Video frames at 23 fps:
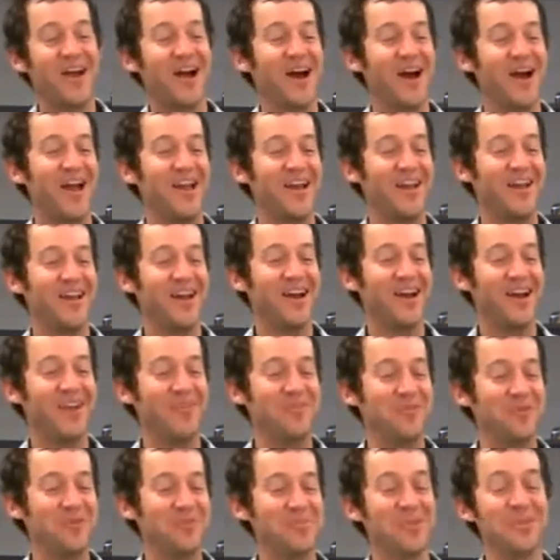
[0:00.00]
I
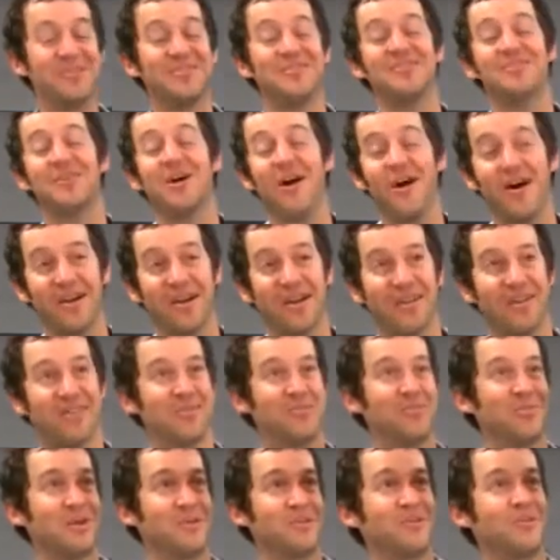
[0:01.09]
wouldn't be talking
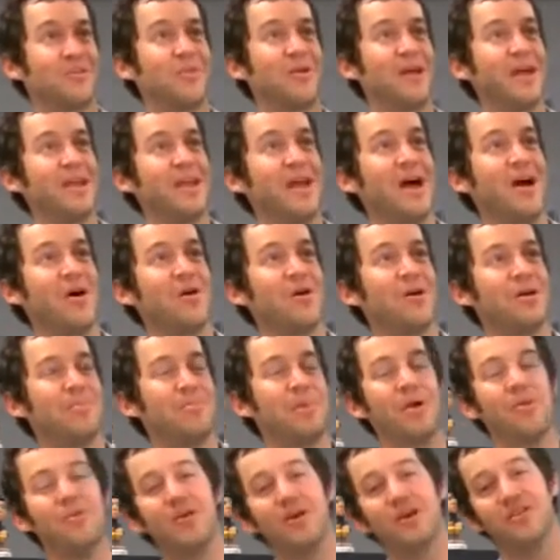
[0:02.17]
this much. So right now,
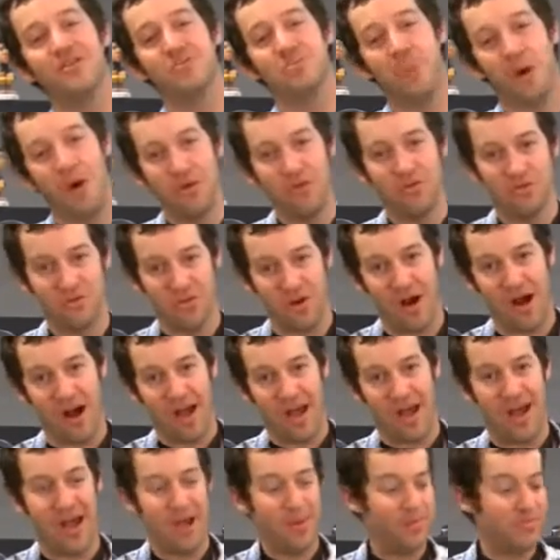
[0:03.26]
my reed is bone
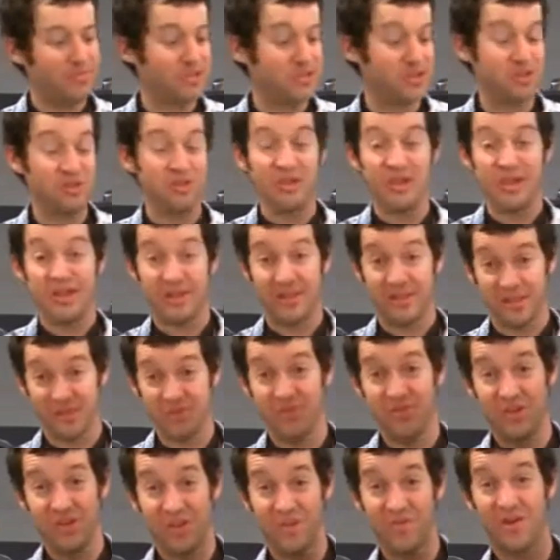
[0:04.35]
dry. I'm shooting this
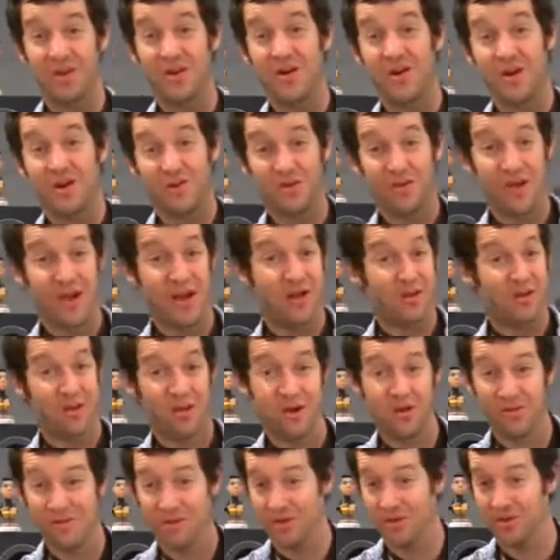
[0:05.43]
video in Colorado.
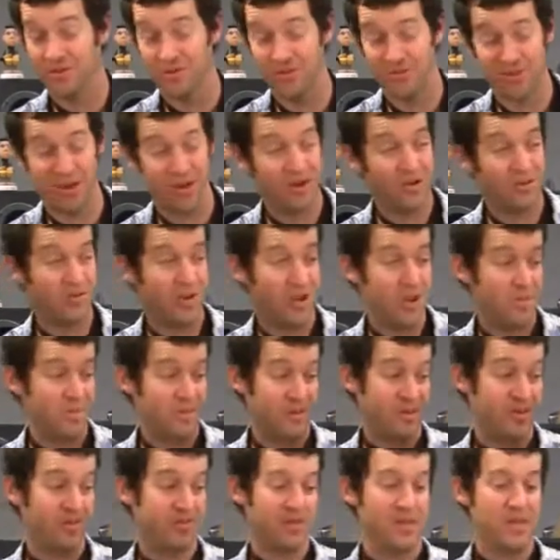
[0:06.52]
Colorado is a very dry
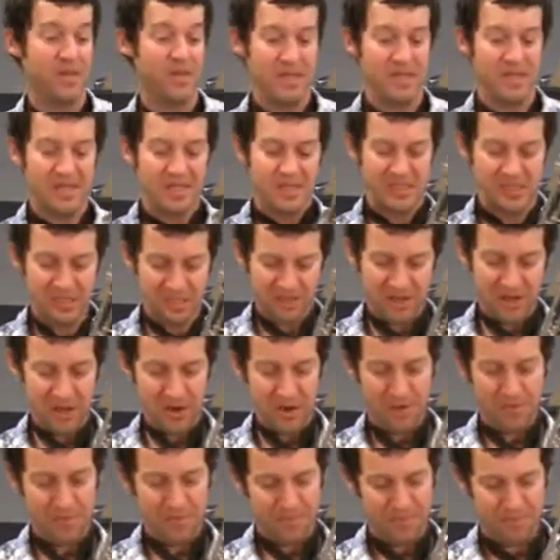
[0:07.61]
place.
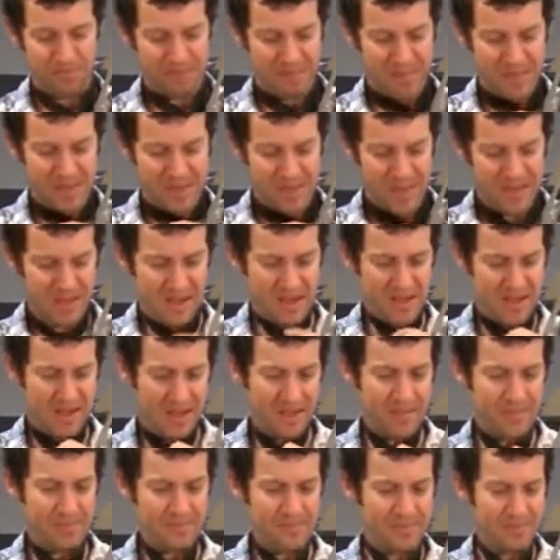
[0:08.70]
So,
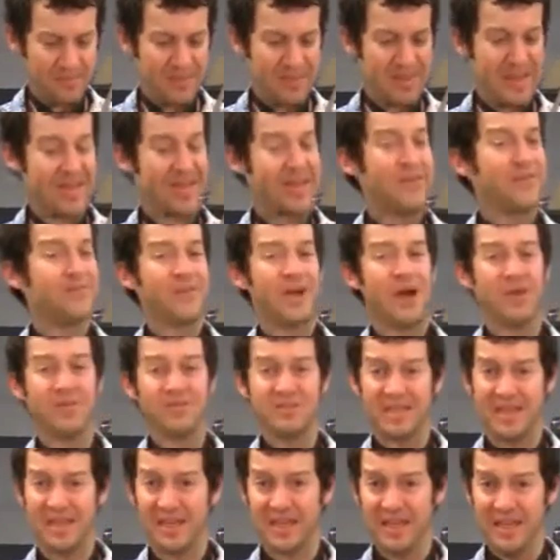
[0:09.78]
like if I
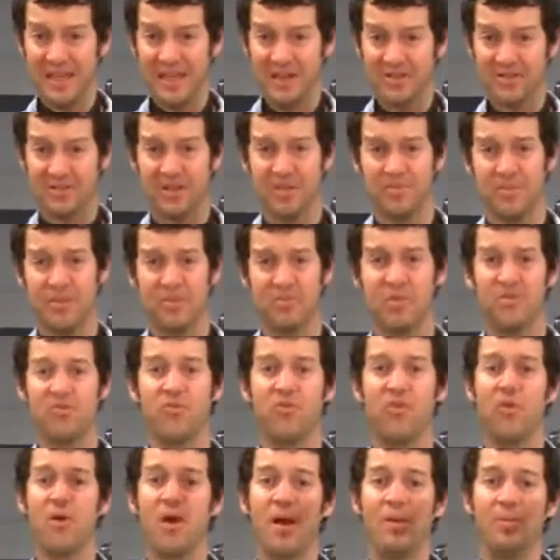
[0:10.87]
was at a gig or something,
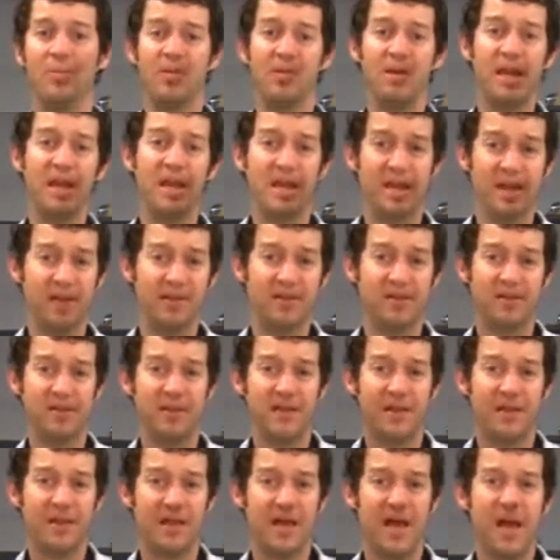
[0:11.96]
before I played it,
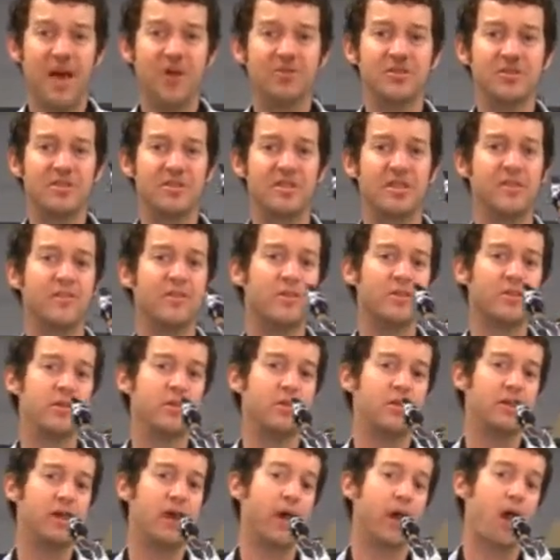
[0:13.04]
I would just give it a
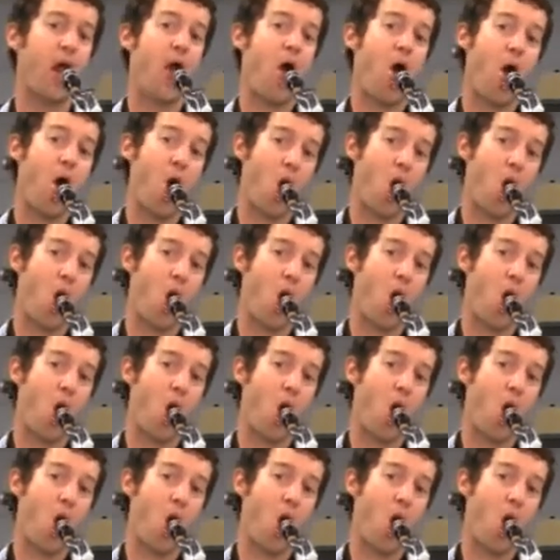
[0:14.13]
little lick.